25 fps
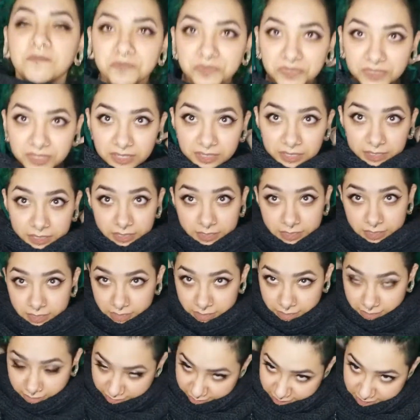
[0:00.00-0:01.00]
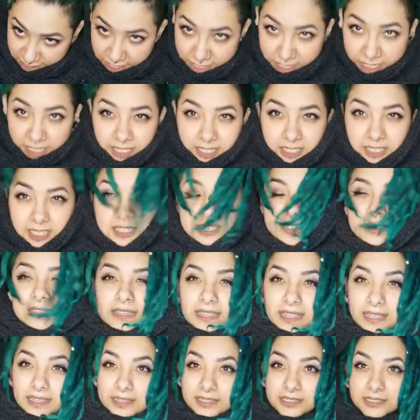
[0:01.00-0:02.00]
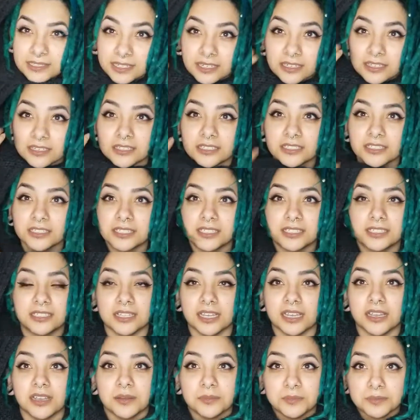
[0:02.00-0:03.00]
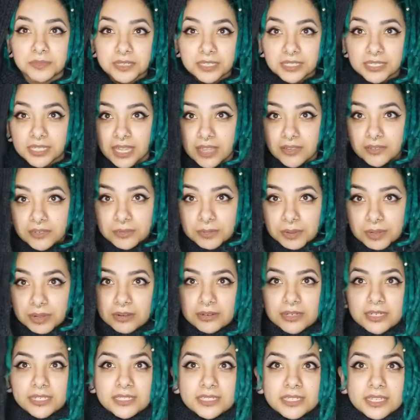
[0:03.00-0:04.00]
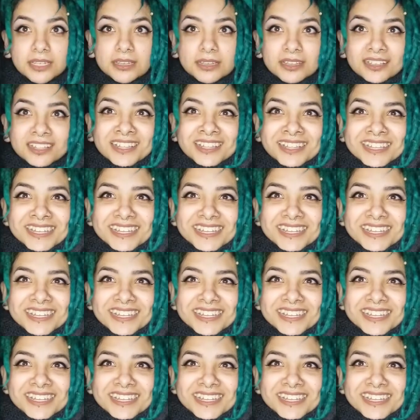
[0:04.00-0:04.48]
And then this is the hood that is going to look dumb because I have a ponytail.